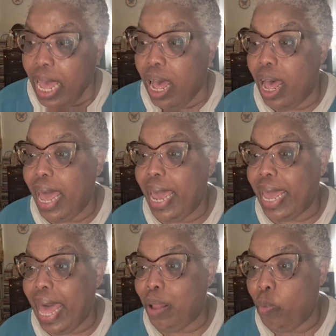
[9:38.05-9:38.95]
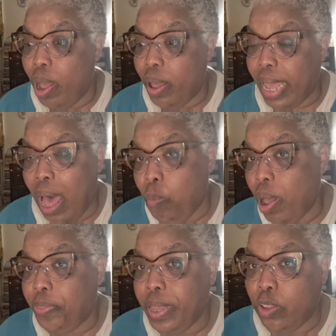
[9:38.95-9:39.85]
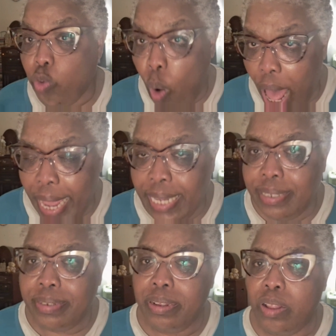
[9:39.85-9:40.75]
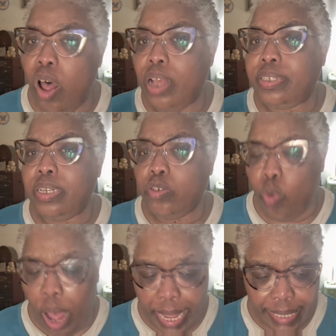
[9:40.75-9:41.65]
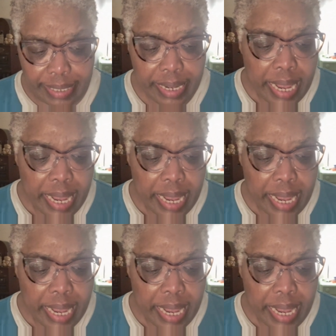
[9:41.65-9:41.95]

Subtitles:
got wealthy twice, lost it twice.